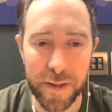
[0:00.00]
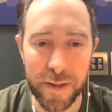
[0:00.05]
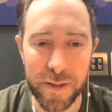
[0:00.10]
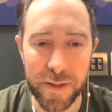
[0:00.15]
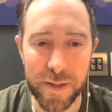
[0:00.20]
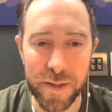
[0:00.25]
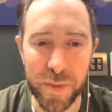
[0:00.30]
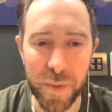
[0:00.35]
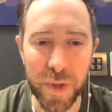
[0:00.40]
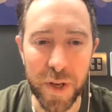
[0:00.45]

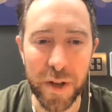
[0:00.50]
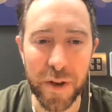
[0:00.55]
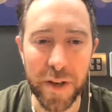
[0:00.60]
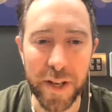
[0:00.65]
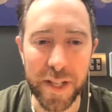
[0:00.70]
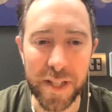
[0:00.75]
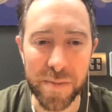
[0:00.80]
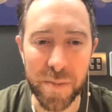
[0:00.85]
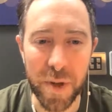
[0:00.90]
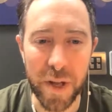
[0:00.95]
So we don't
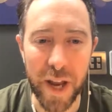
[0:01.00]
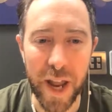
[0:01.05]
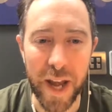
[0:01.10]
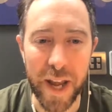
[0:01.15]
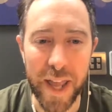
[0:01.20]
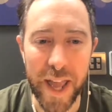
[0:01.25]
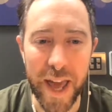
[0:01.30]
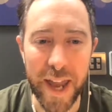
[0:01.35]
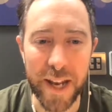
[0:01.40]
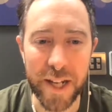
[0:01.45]
need to put
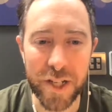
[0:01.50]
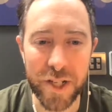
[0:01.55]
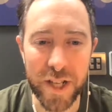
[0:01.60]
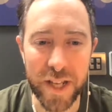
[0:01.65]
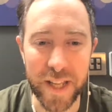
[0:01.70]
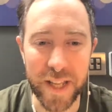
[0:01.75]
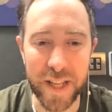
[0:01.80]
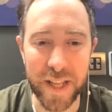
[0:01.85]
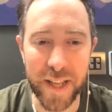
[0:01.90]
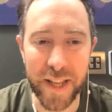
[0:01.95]
any
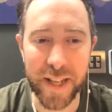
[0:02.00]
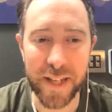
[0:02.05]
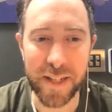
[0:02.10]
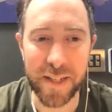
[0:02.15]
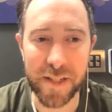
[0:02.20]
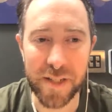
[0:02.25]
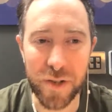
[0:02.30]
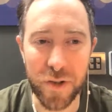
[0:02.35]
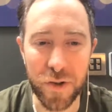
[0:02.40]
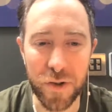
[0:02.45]
energy
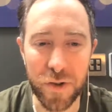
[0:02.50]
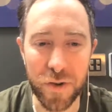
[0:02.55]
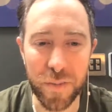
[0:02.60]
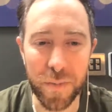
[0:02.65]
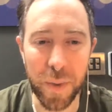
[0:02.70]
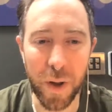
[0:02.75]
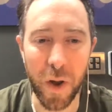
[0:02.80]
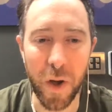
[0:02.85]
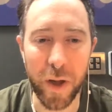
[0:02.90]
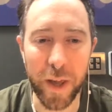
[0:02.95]
into
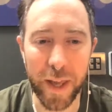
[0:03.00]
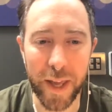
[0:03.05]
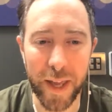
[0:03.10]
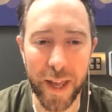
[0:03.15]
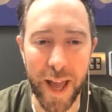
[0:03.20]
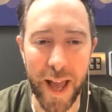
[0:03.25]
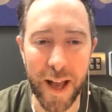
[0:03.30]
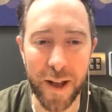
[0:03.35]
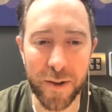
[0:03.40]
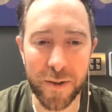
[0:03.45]

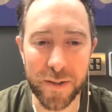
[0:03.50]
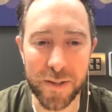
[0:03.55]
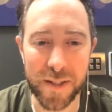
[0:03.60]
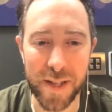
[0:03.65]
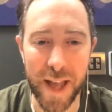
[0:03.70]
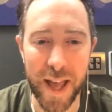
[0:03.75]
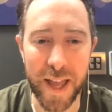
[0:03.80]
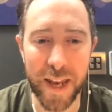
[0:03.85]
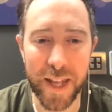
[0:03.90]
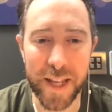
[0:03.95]
blocking out
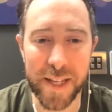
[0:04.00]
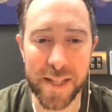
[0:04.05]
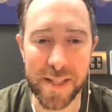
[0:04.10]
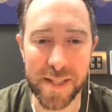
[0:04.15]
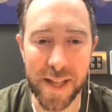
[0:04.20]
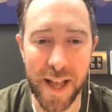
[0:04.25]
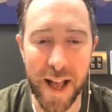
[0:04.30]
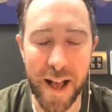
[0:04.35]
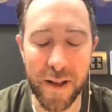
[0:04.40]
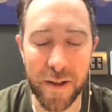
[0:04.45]
any
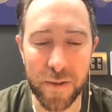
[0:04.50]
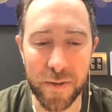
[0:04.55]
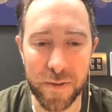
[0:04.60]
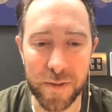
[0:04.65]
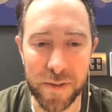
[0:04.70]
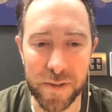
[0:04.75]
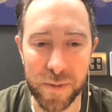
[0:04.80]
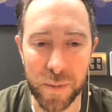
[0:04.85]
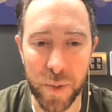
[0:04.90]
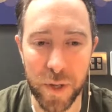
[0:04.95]

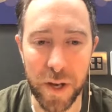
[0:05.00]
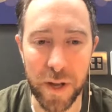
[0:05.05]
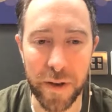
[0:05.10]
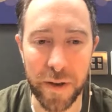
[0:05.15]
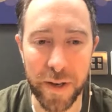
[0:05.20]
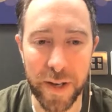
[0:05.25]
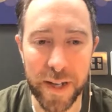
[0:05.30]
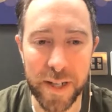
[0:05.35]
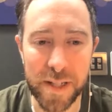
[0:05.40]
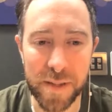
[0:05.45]
sounds. We
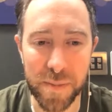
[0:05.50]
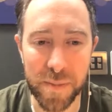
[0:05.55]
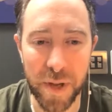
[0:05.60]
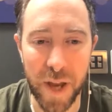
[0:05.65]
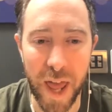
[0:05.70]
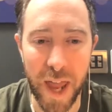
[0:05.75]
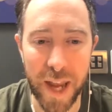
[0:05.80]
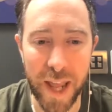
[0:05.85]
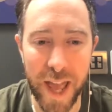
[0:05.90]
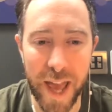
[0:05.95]
don't need to
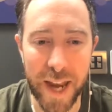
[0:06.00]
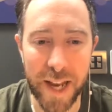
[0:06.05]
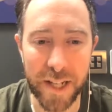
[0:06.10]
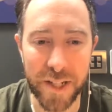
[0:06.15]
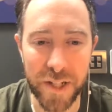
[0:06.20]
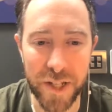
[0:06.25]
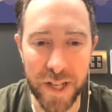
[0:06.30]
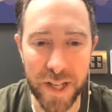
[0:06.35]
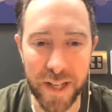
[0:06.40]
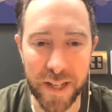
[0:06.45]
put any
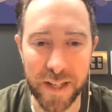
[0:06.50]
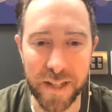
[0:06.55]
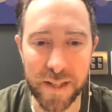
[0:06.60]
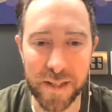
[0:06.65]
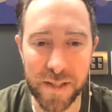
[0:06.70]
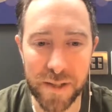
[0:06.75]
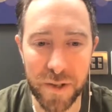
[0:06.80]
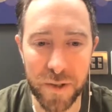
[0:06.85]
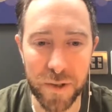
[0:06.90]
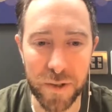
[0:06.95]
energy
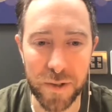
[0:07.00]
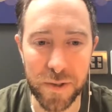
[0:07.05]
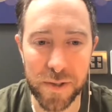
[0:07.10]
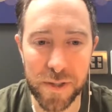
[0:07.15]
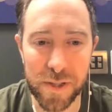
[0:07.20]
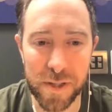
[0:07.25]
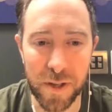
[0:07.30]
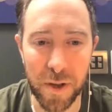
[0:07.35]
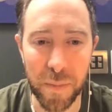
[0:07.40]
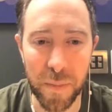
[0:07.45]
into
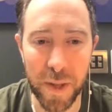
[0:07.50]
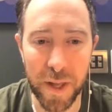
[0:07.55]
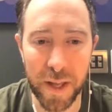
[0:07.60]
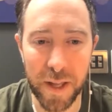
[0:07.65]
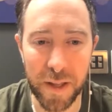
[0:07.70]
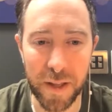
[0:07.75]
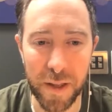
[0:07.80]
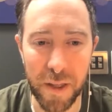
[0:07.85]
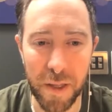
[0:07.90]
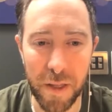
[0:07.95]

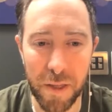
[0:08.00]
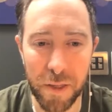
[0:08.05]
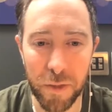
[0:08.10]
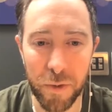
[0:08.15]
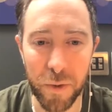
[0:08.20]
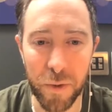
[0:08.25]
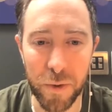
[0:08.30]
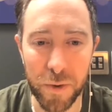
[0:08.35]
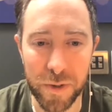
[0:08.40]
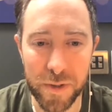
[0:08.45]
stopping
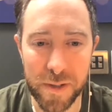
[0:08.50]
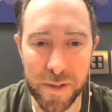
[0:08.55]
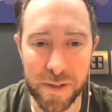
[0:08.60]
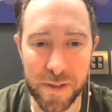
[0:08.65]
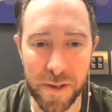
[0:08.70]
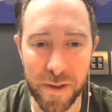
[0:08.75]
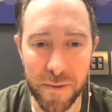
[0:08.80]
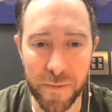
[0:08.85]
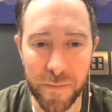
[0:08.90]
thoughts.